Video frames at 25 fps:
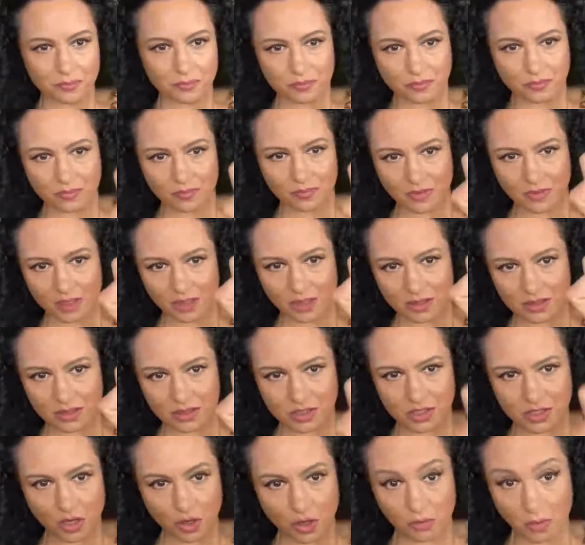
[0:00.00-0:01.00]
You see that?
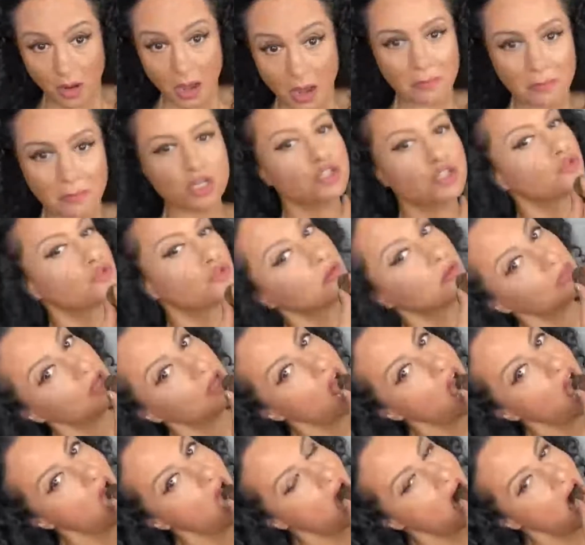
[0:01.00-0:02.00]
So
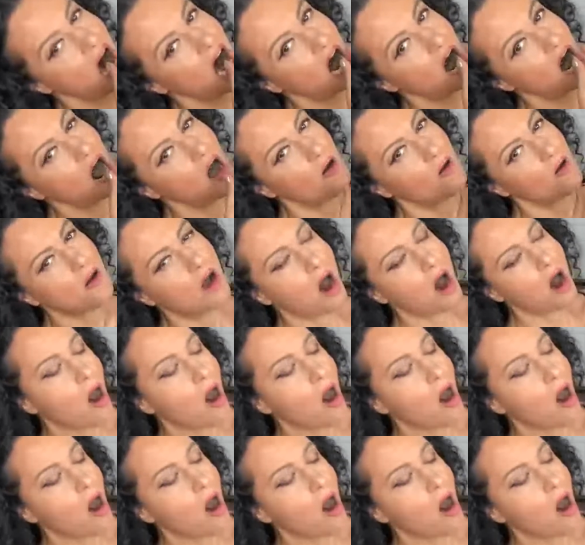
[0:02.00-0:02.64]
a mushroom.